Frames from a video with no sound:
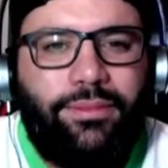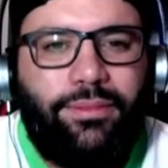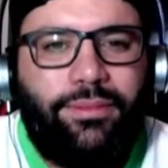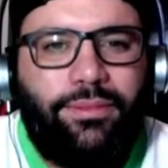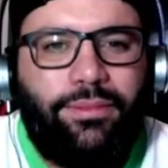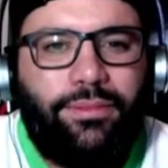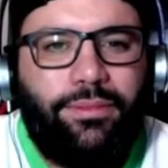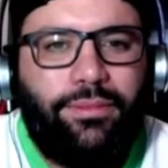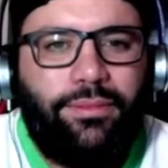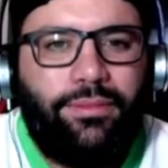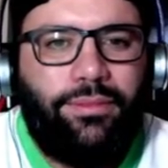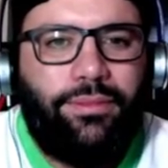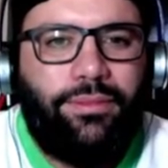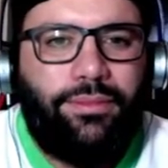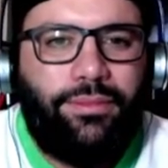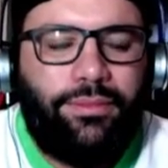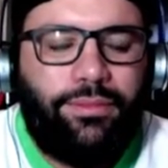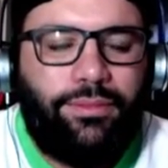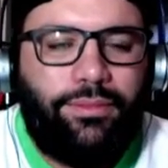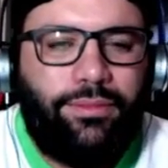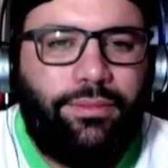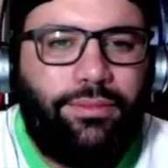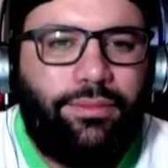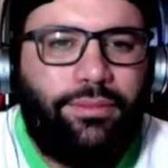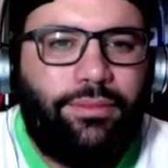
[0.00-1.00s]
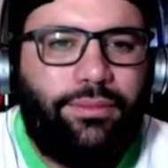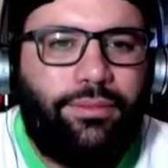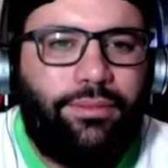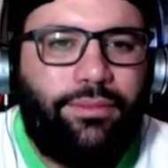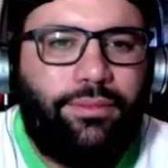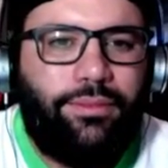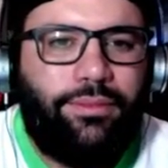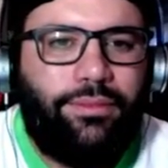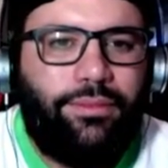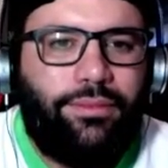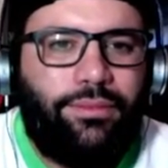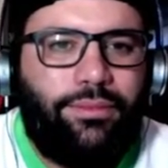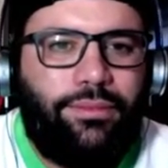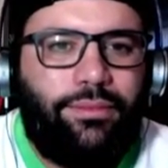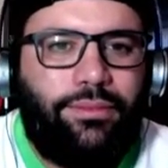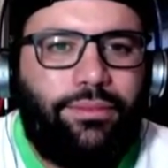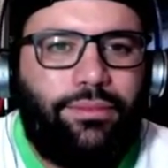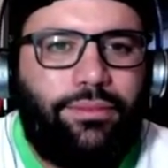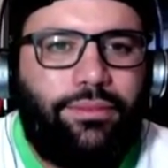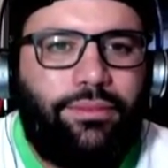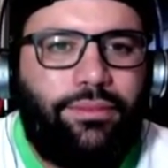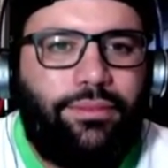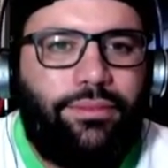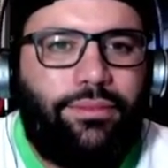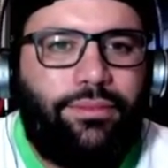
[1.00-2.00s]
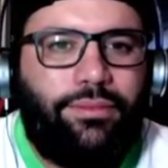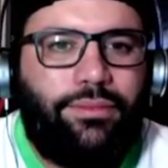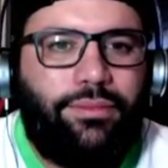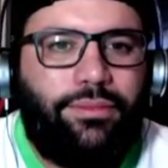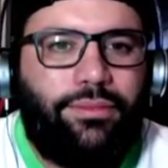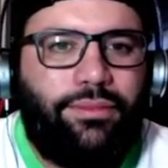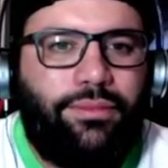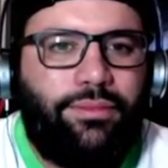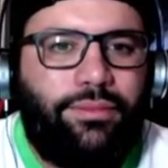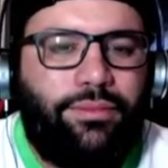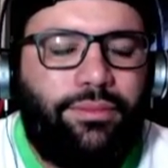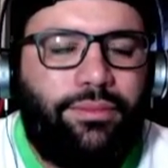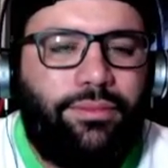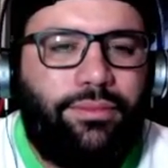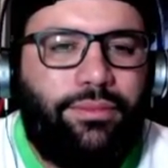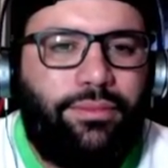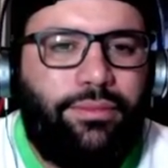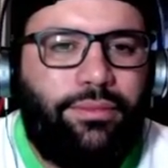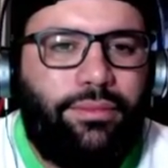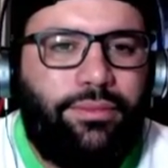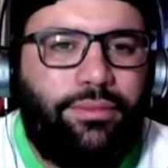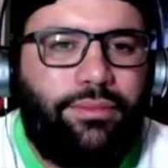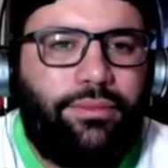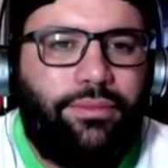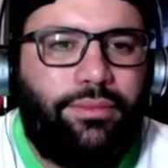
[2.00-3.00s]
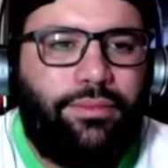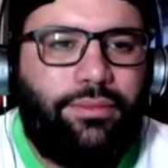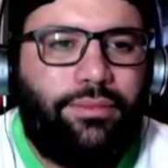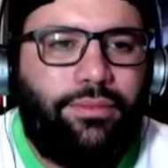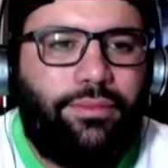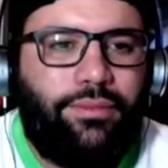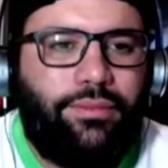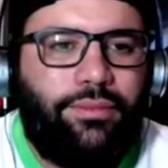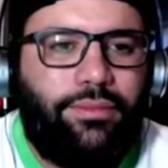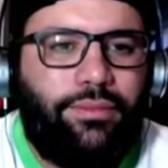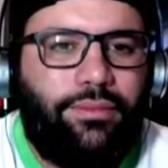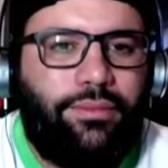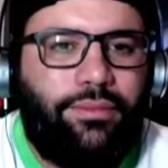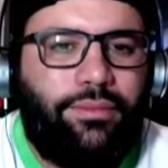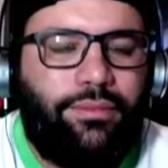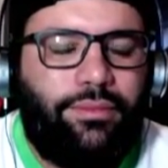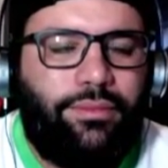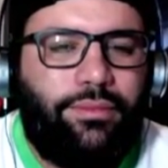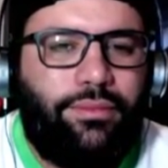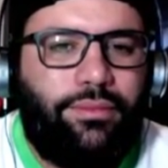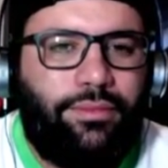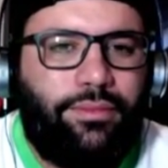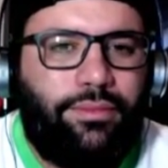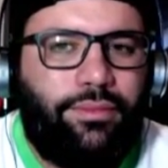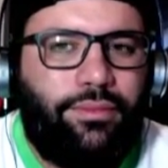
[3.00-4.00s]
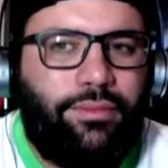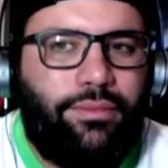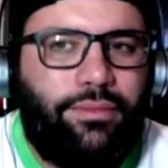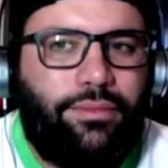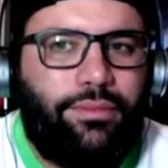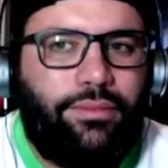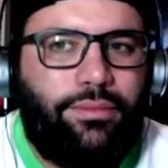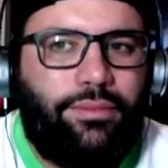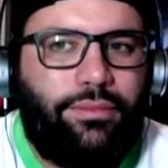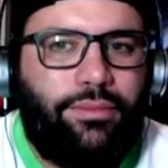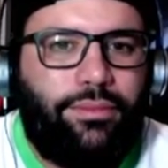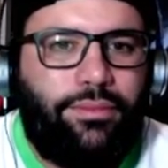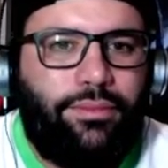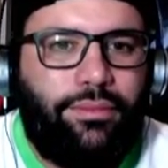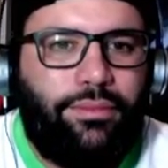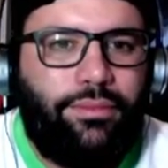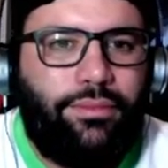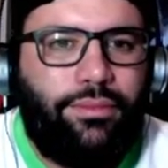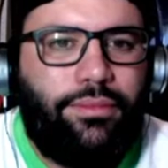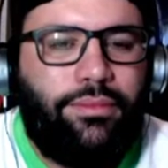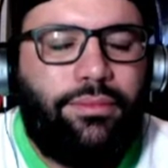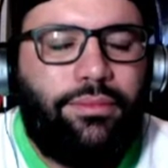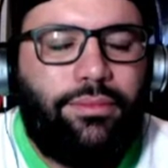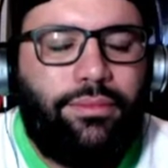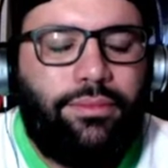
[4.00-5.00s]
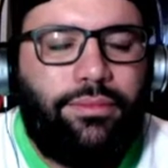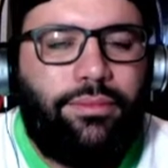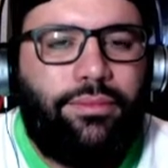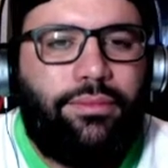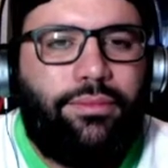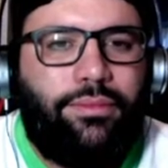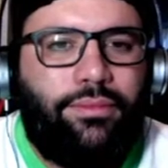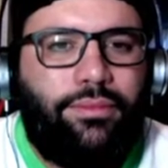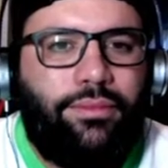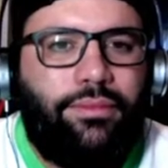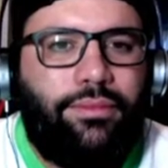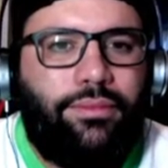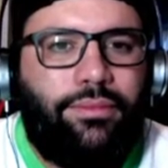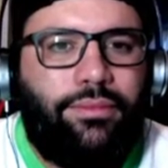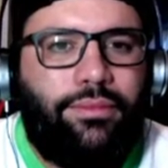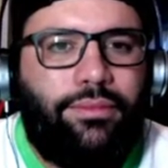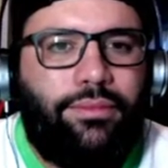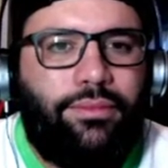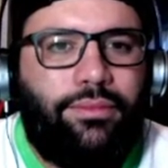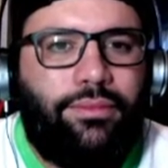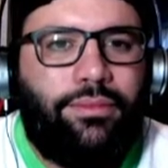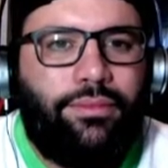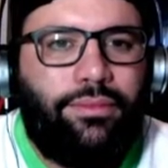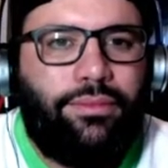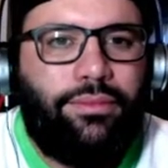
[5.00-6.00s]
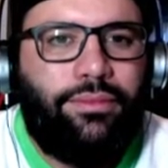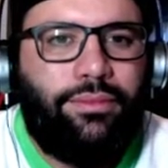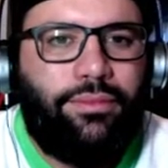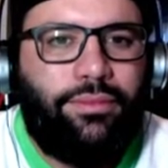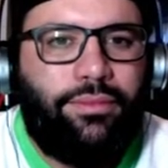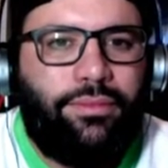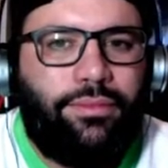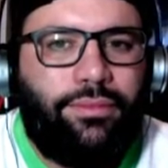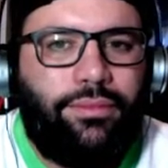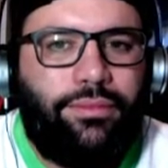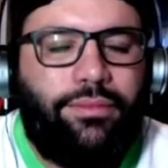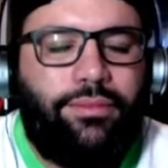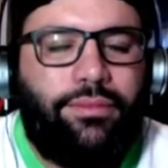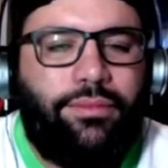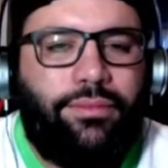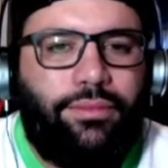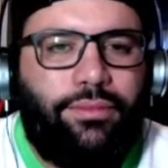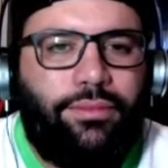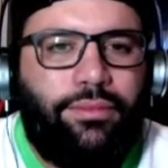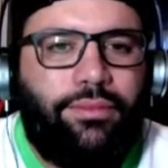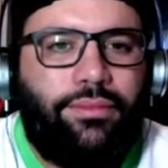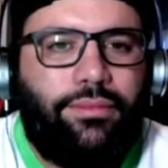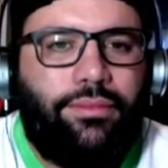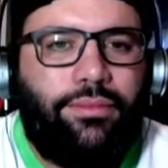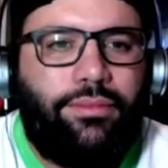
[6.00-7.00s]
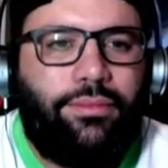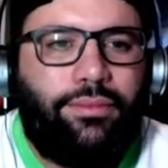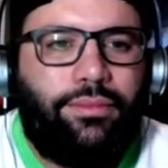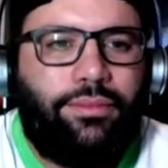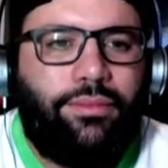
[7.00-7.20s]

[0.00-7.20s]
(not speaking)